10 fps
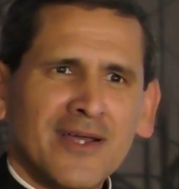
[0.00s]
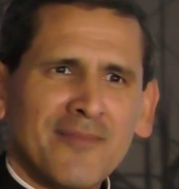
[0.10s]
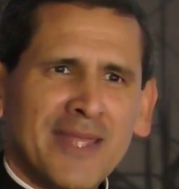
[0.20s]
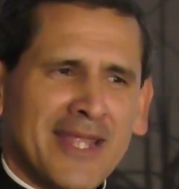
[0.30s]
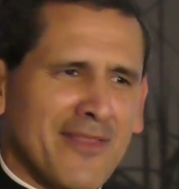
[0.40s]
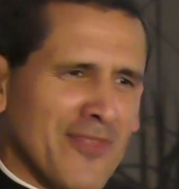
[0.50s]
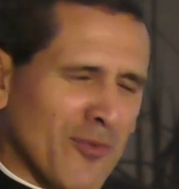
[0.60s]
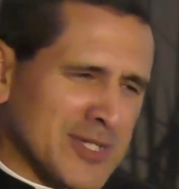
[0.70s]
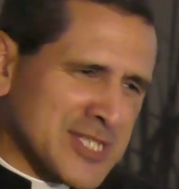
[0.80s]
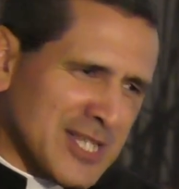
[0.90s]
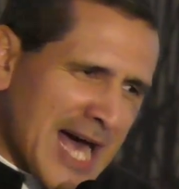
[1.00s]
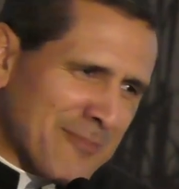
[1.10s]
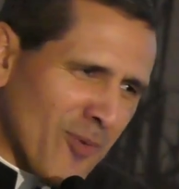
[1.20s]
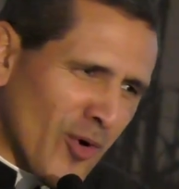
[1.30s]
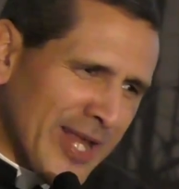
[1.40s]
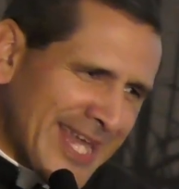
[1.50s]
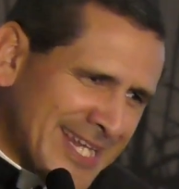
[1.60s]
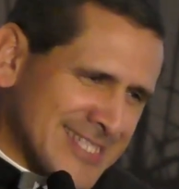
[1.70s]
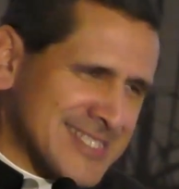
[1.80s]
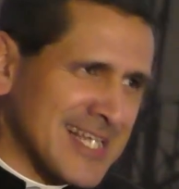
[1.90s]
I mean, there was a lot more
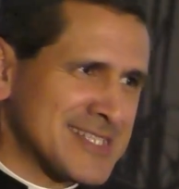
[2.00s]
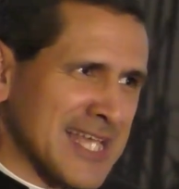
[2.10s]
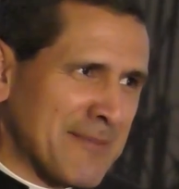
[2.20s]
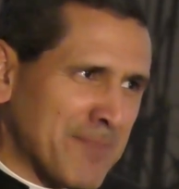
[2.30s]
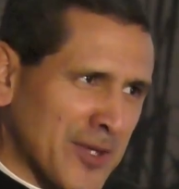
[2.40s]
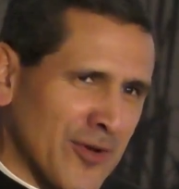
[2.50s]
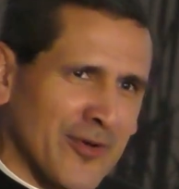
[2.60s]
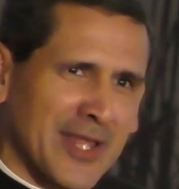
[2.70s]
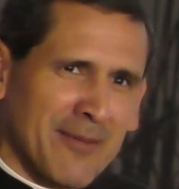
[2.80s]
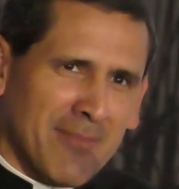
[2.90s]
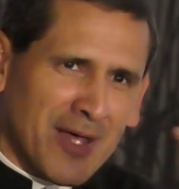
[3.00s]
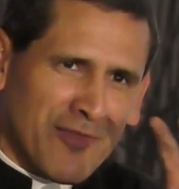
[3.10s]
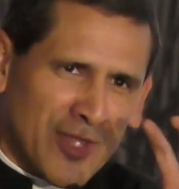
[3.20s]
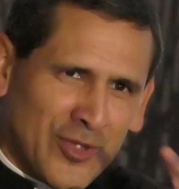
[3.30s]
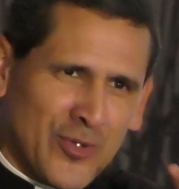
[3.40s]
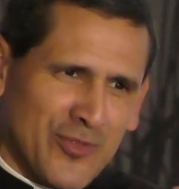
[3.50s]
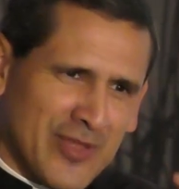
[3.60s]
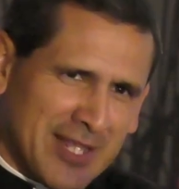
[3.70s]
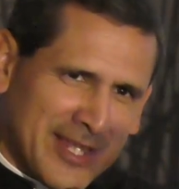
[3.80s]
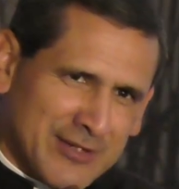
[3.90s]
innocence and purity among the
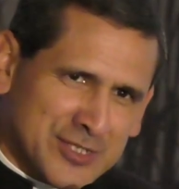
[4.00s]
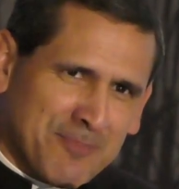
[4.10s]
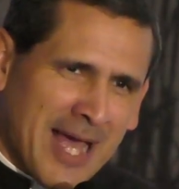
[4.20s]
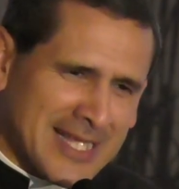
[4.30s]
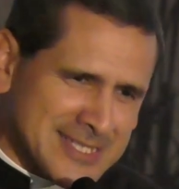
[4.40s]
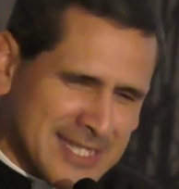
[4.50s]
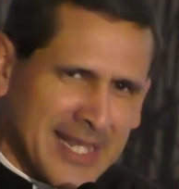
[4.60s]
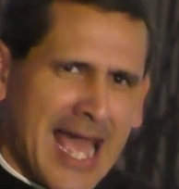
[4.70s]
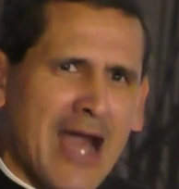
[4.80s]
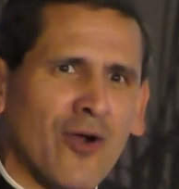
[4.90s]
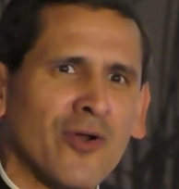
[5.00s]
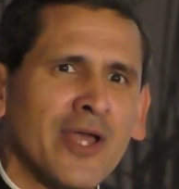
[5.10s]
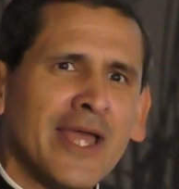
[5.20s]
youth in years past than now.